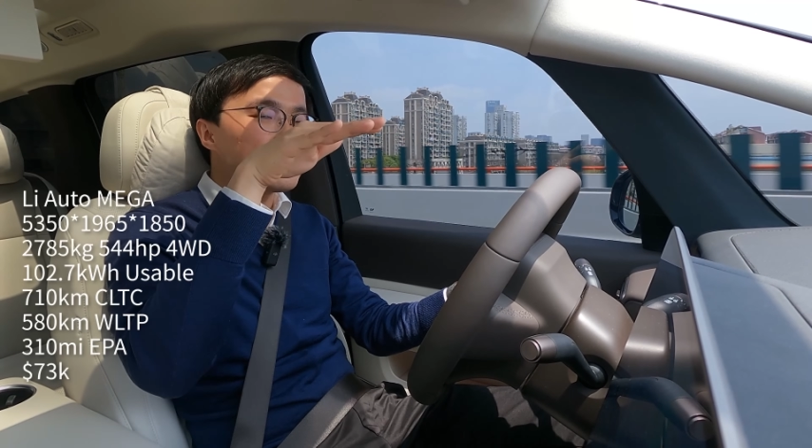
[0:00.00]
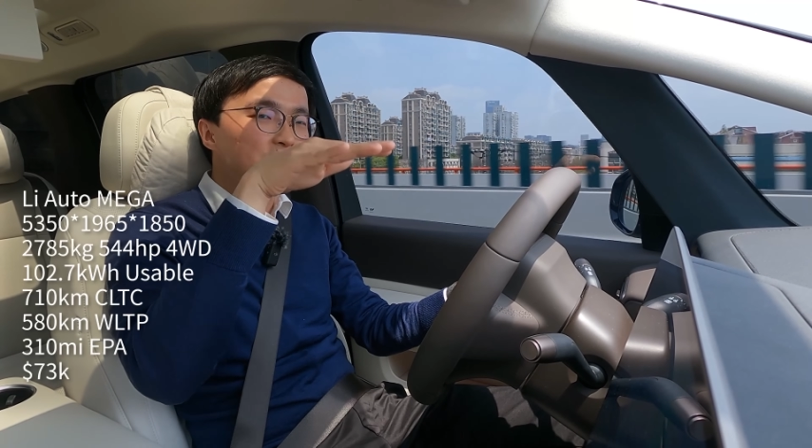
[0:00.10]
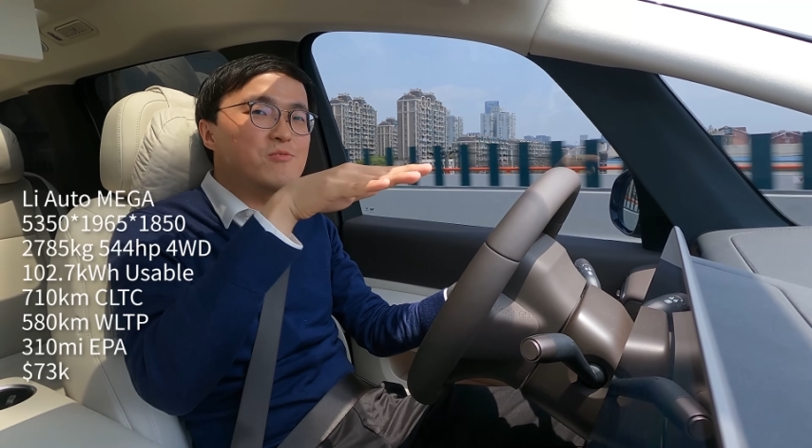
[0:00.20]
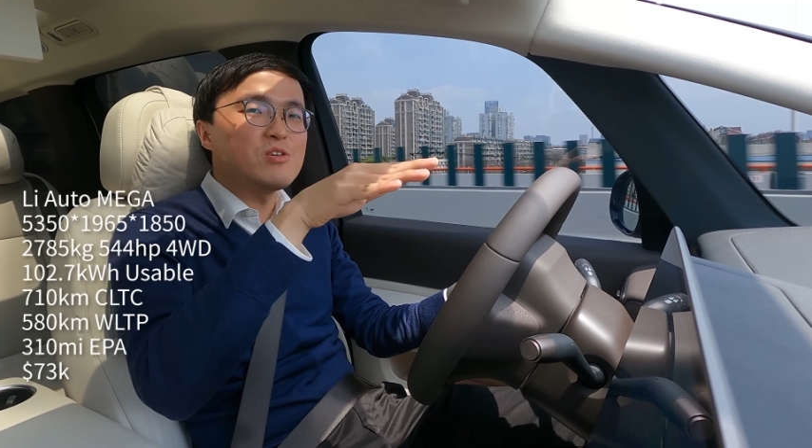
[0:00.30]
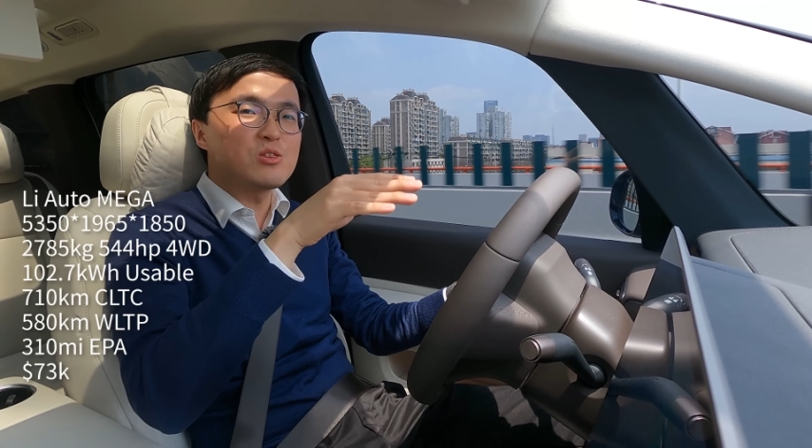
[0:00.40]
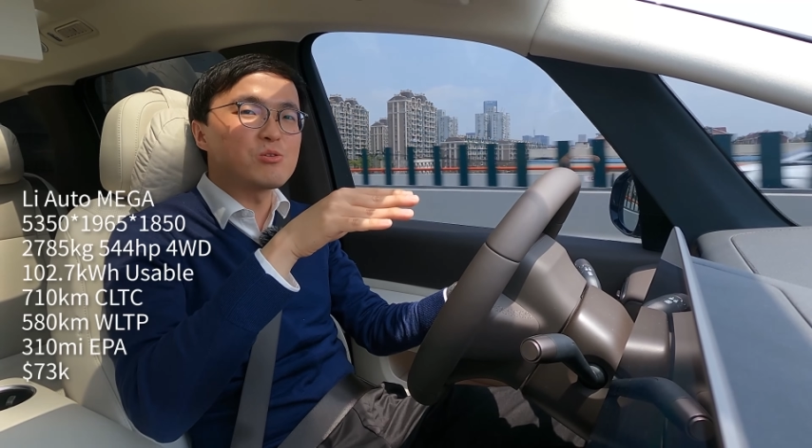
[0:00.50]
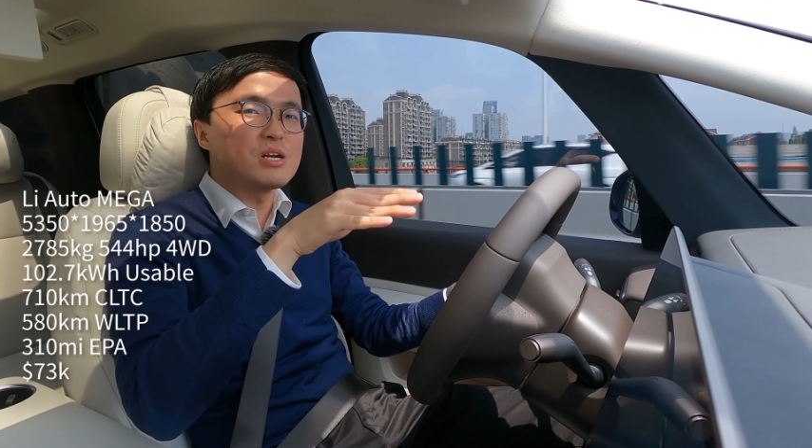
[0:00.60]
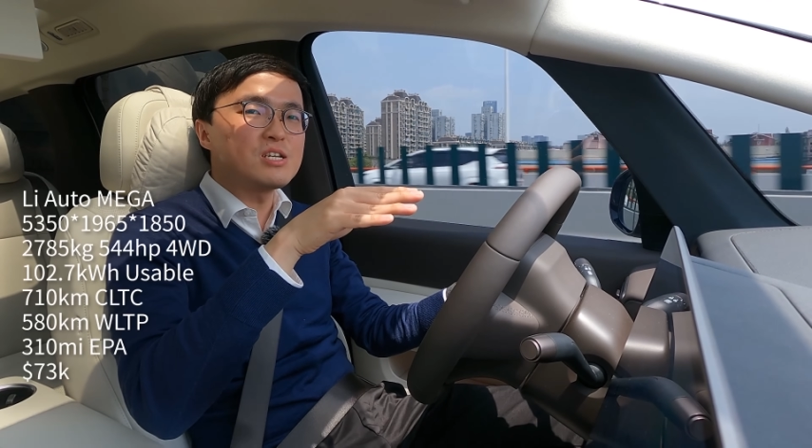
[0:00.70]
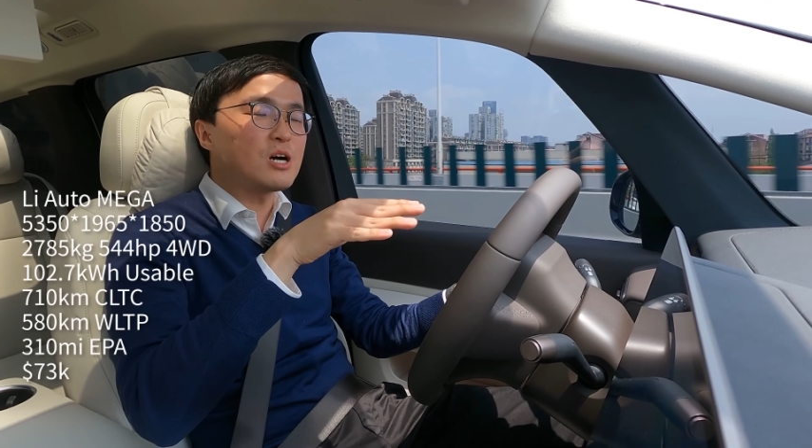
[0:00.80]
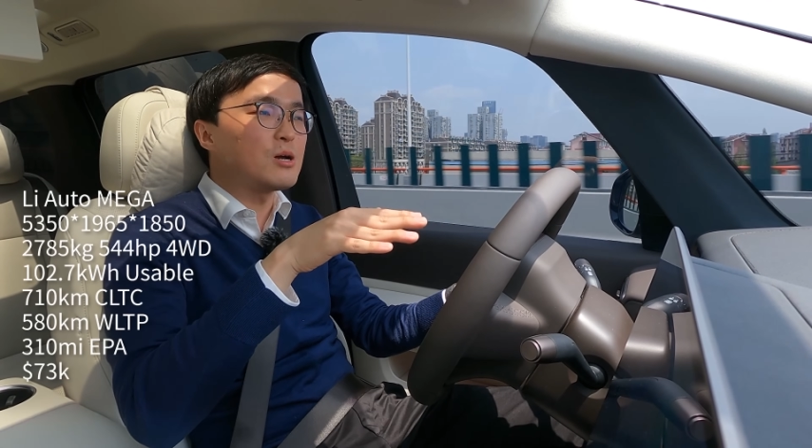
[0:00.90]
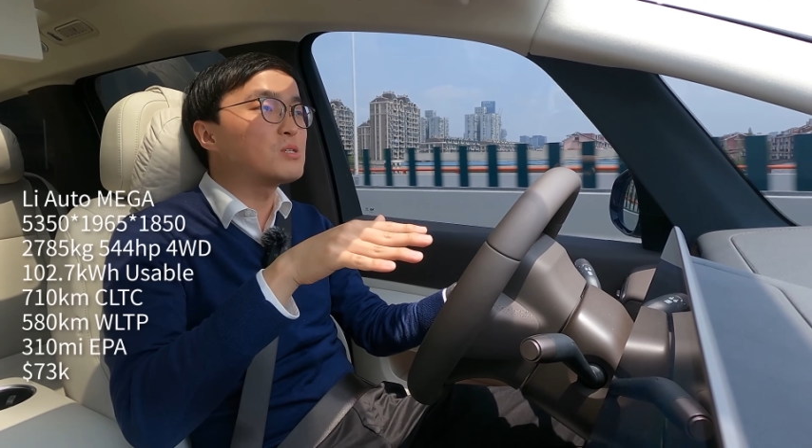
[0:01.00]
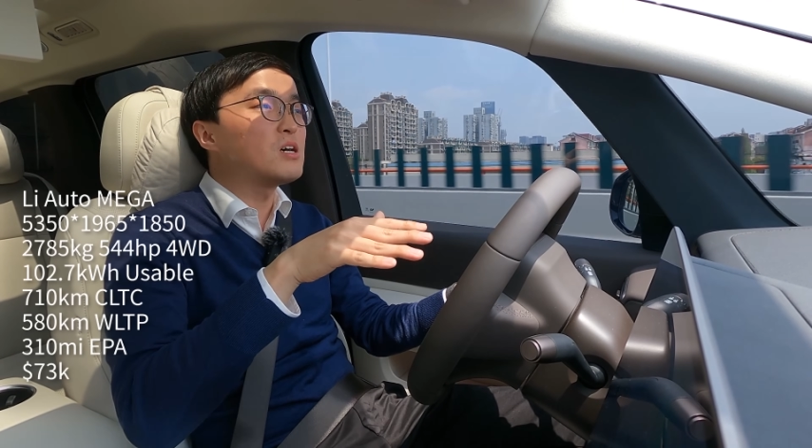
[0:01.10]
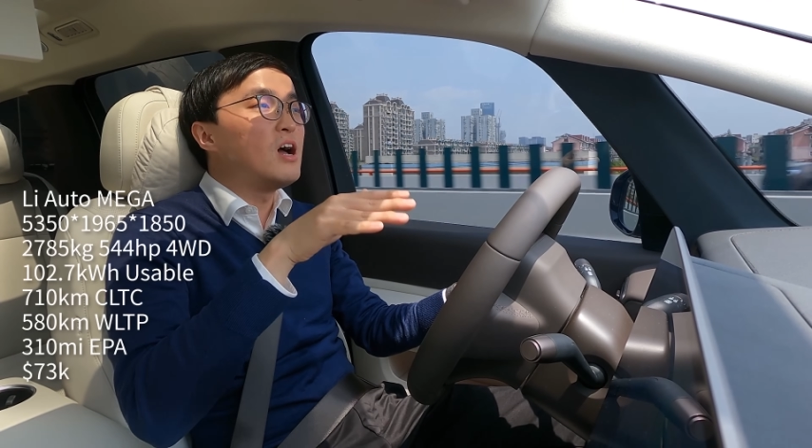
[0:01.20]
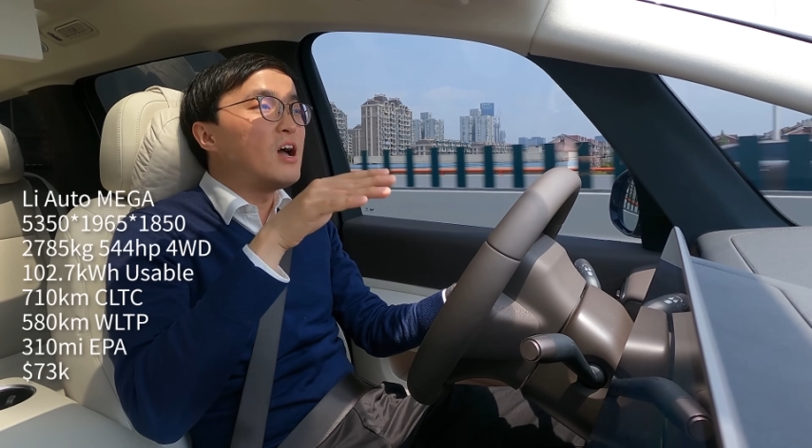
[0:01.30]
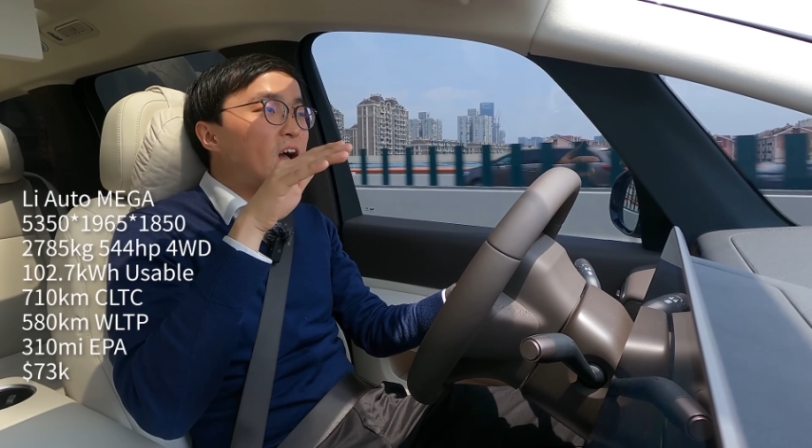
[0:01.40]
even three times,
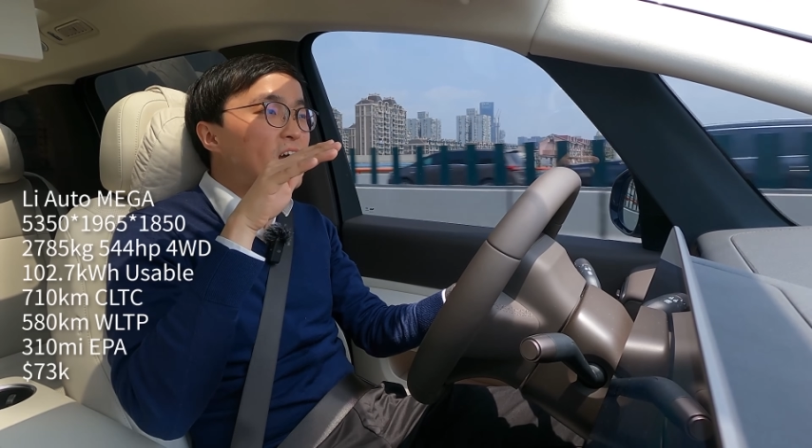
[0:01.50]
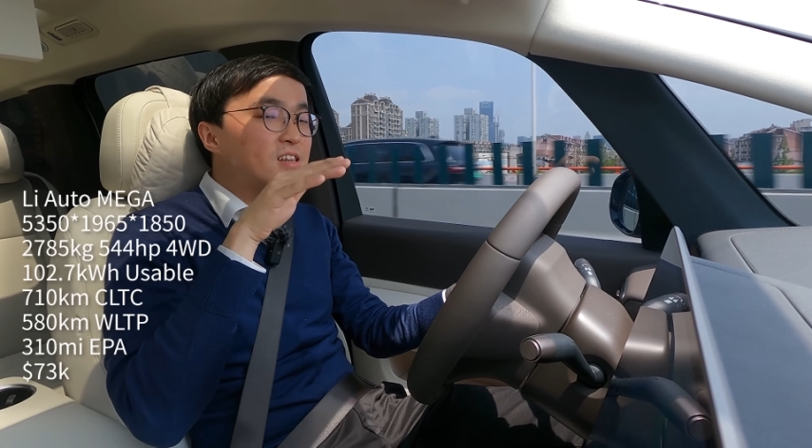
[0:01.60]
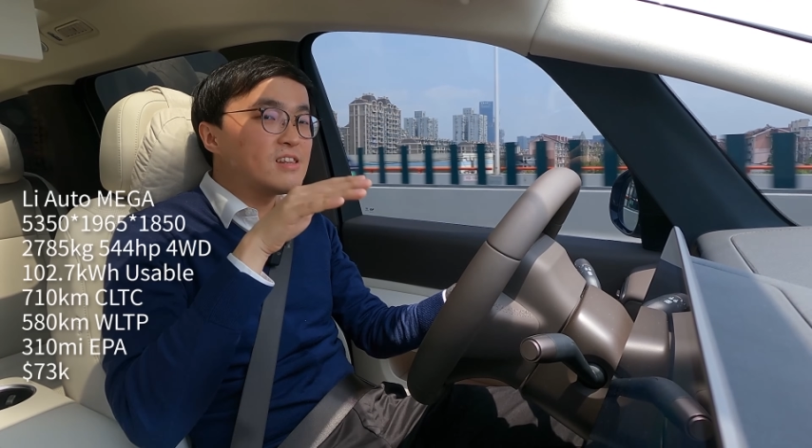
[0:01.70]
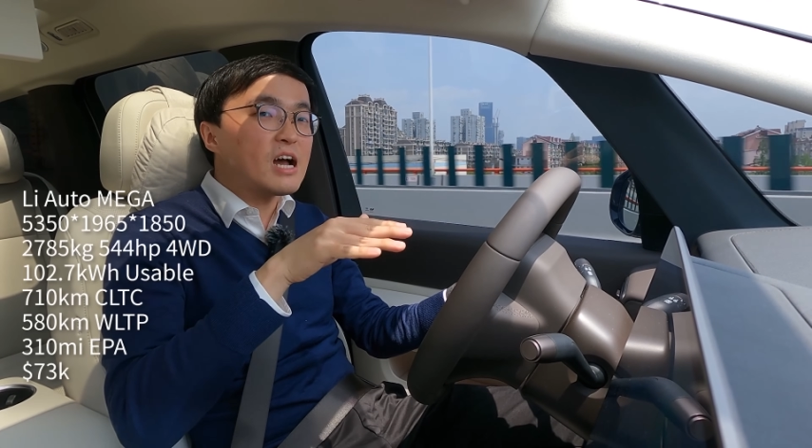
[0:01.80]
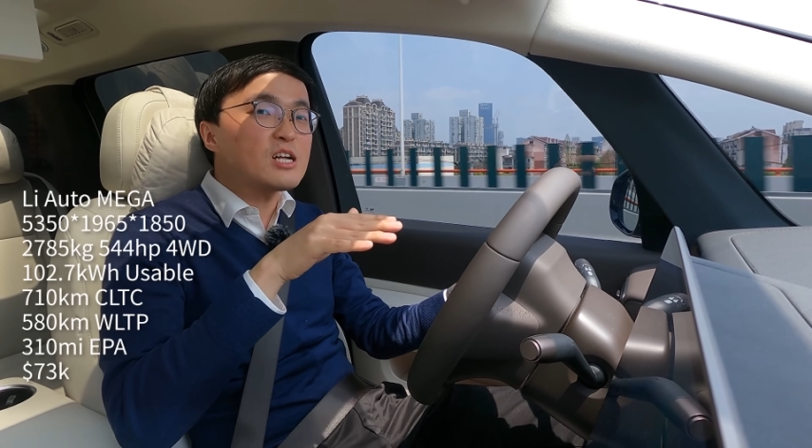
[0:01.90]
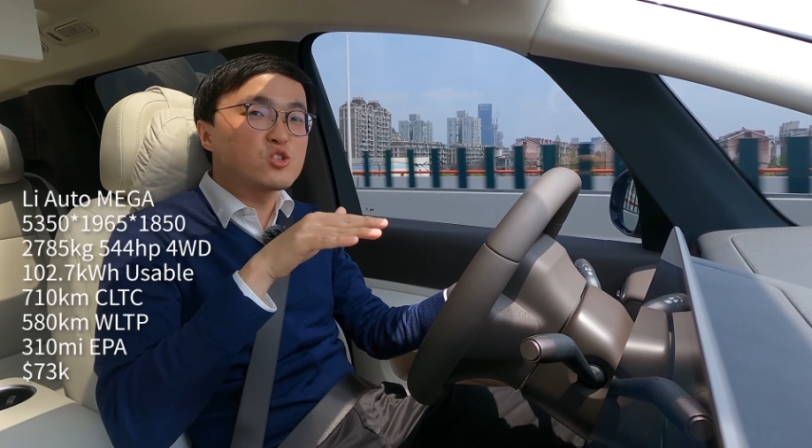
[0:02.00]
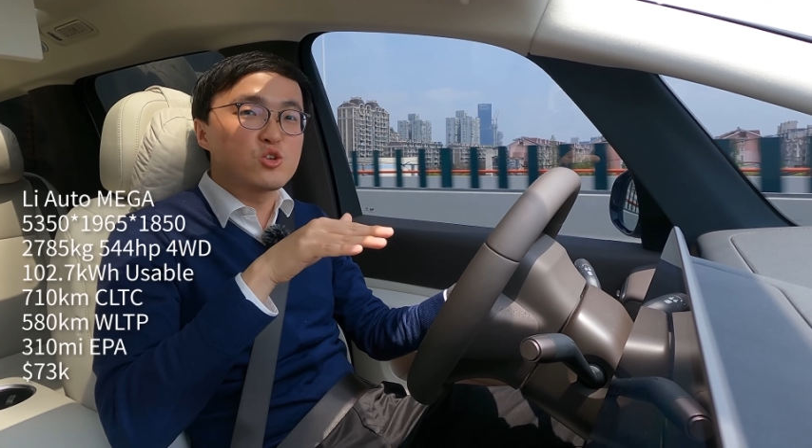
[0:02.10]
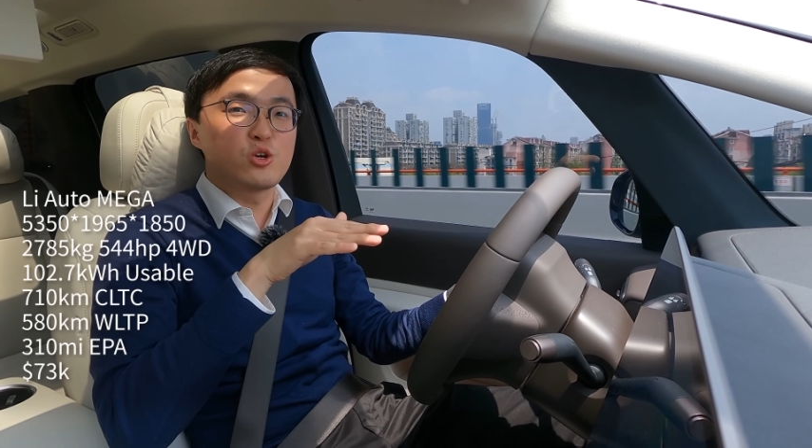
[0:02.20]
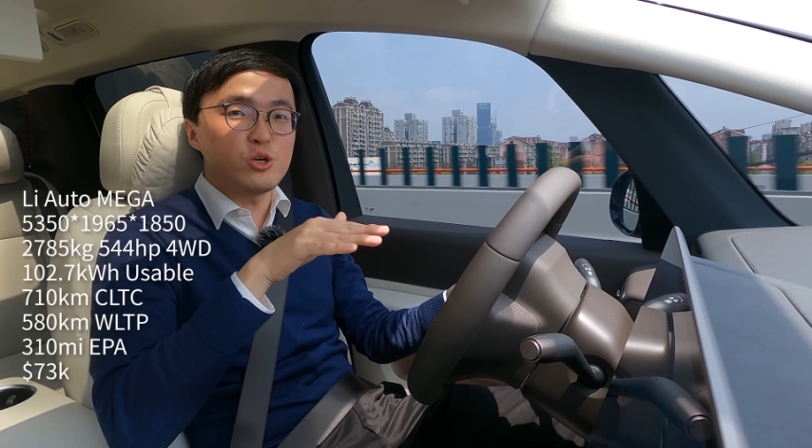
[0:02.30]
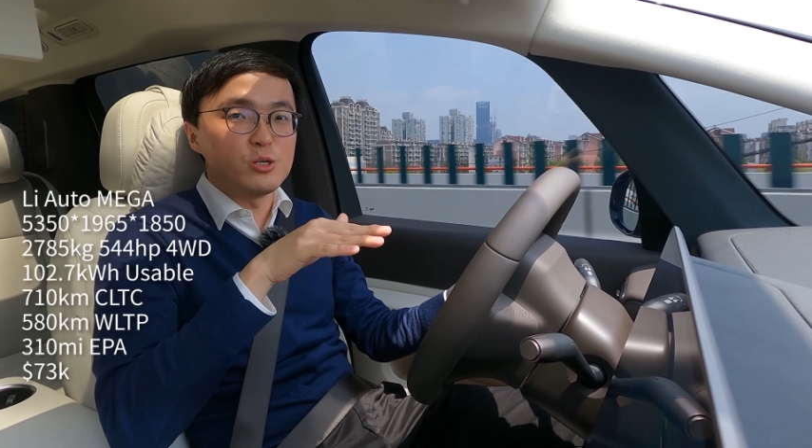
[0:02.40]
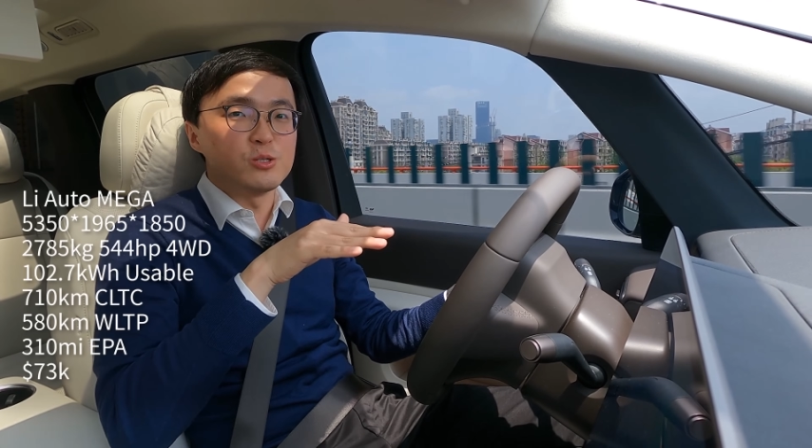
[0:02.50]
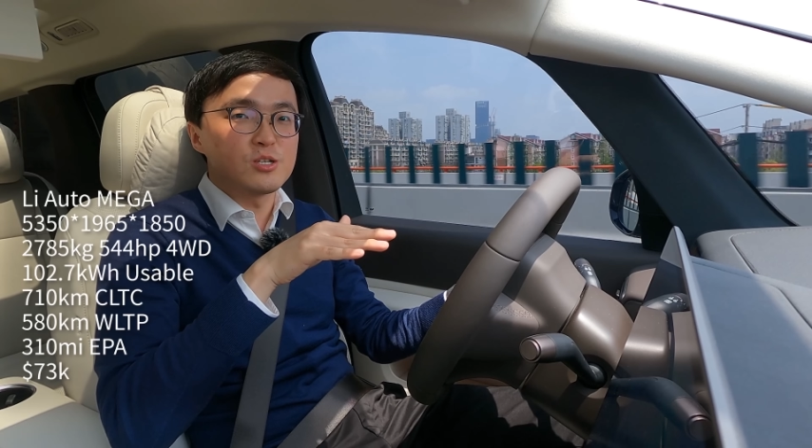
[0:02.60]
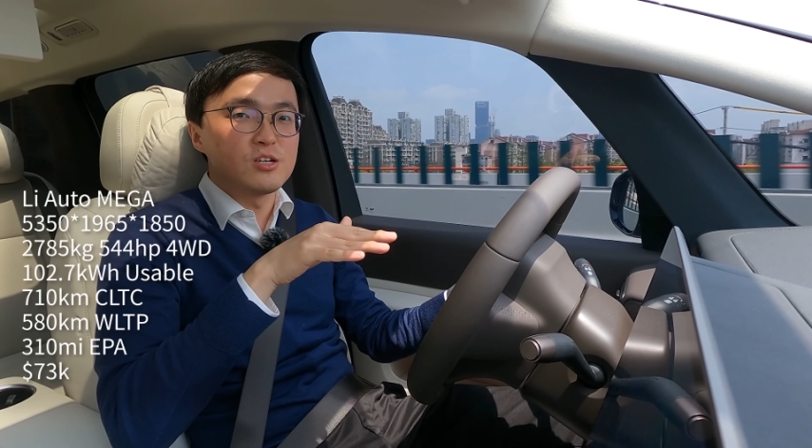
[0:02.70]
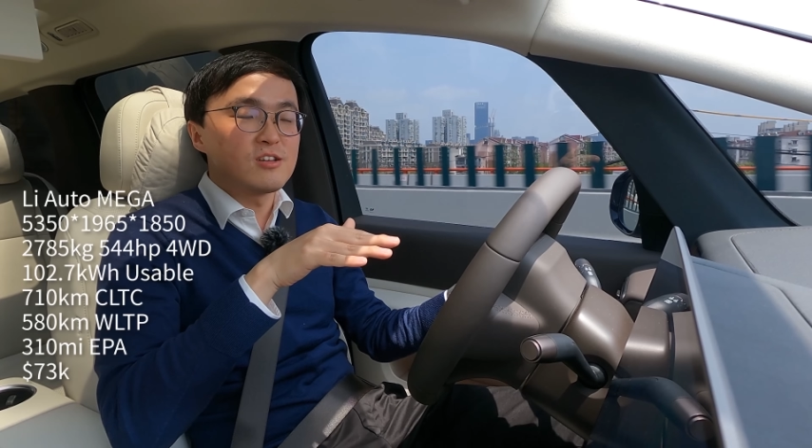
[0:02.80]
and that's good.